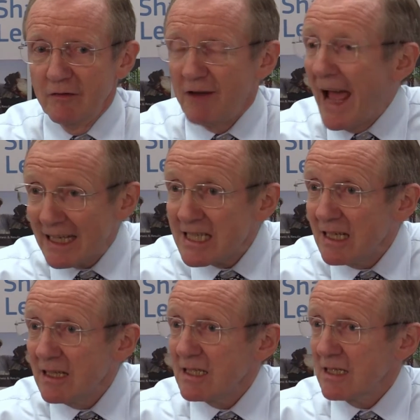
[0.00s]

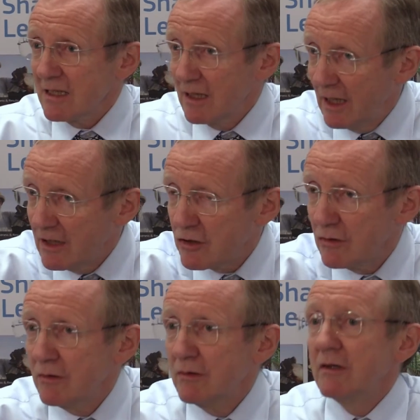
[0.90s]
vaccines
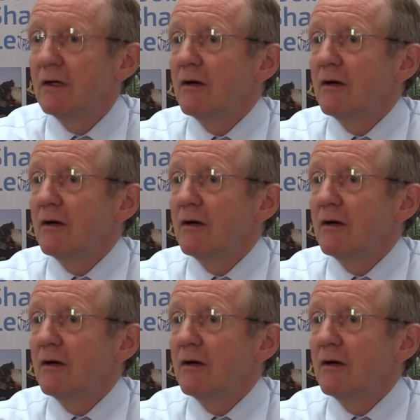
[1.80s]
into